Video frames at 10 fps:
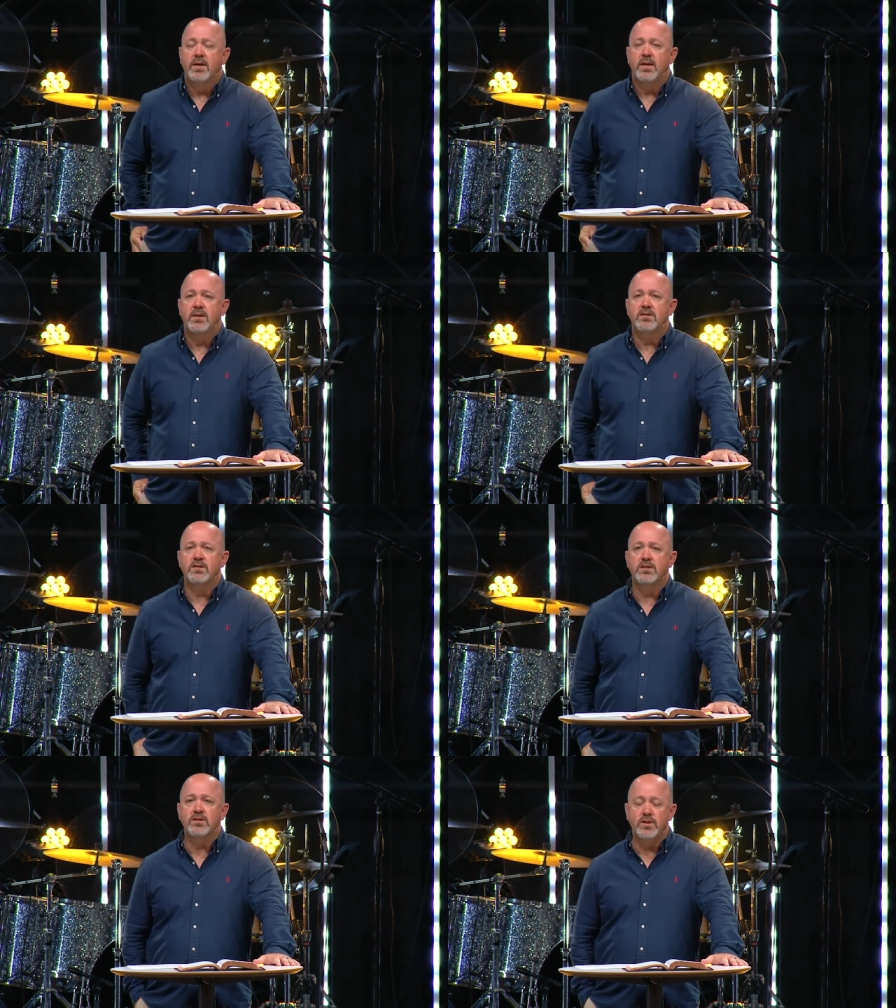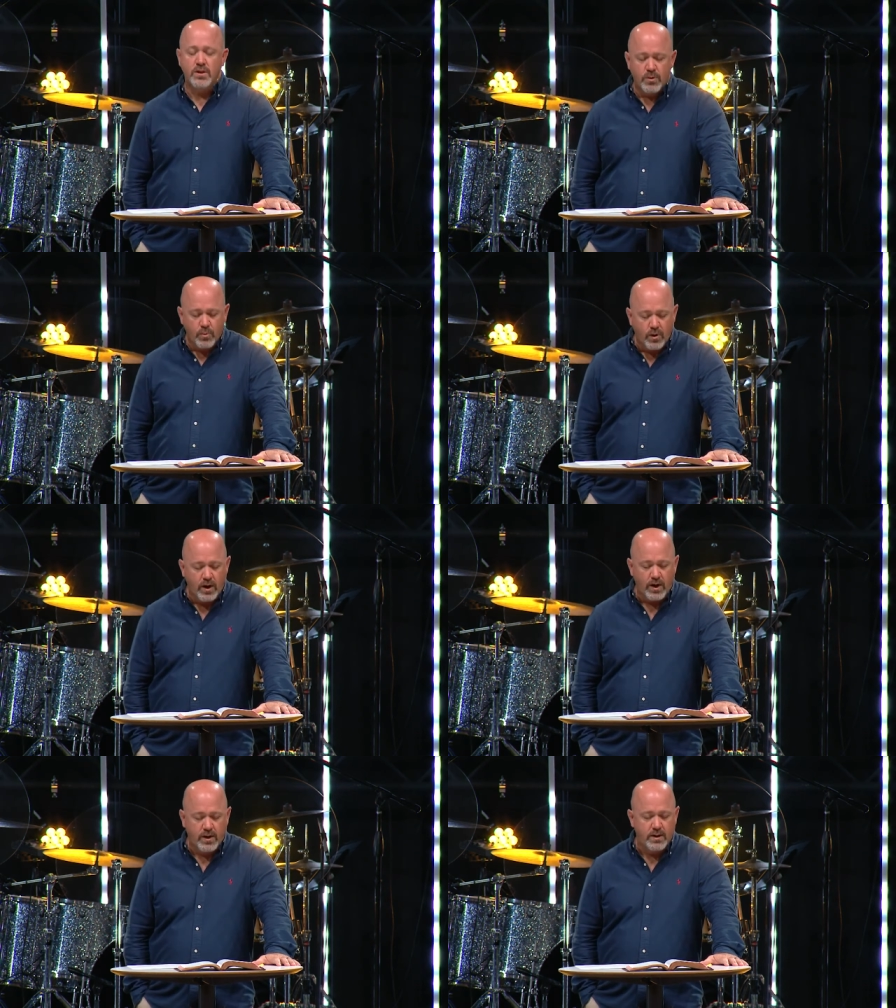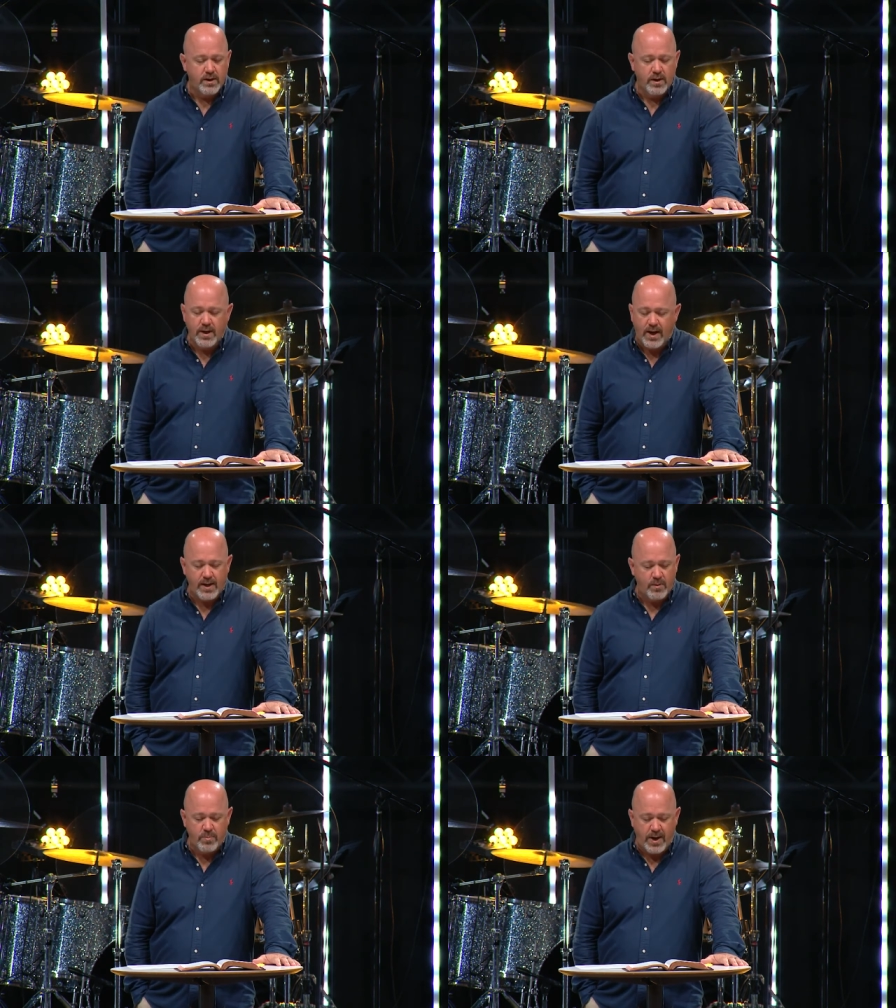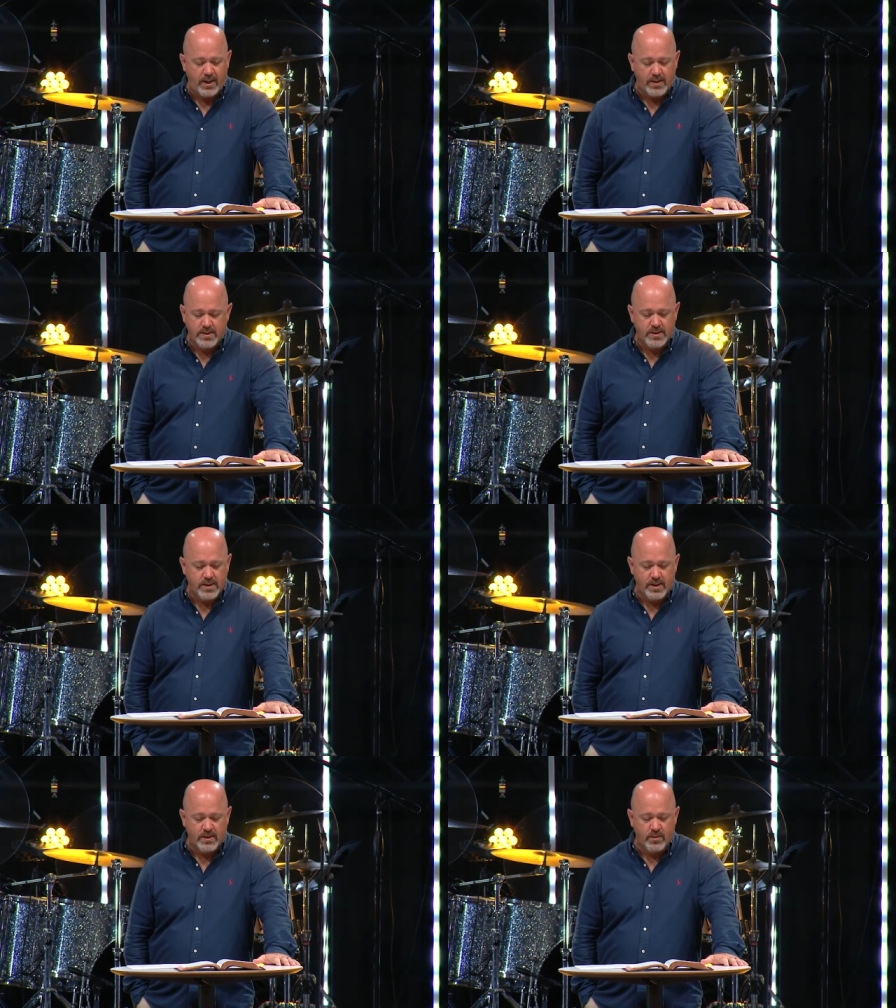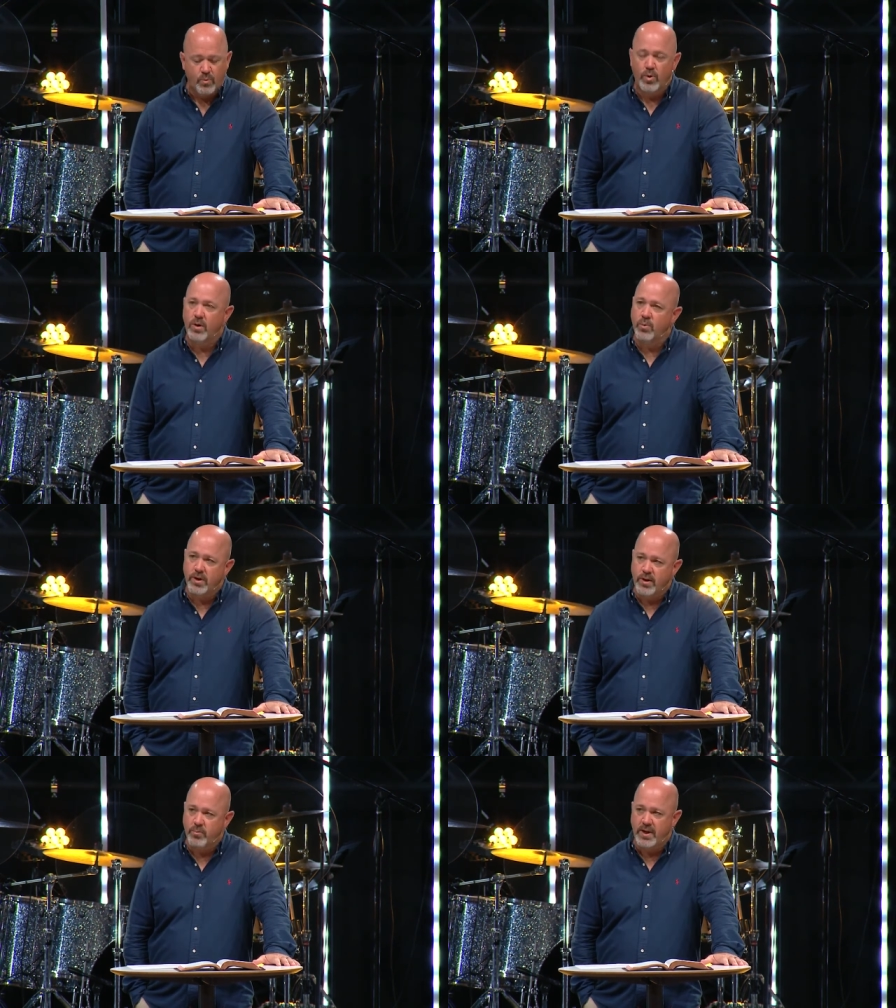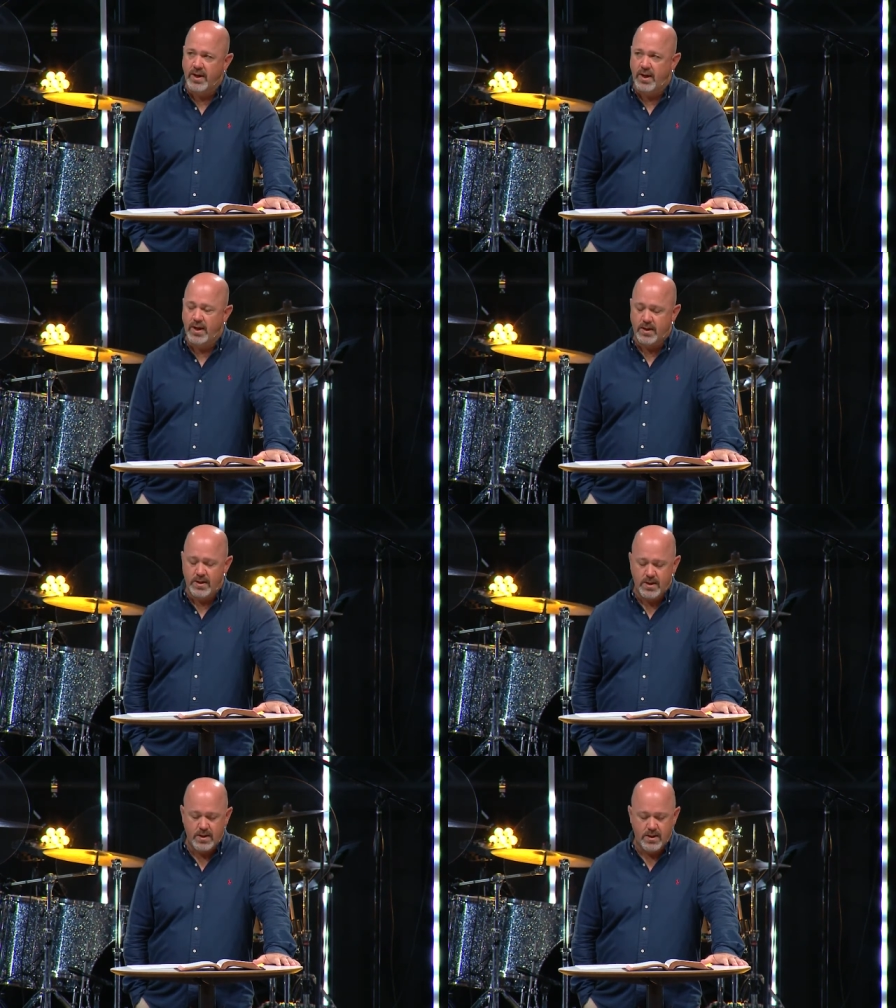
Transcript: And it is your work. You're not in balance there. Where will you begin?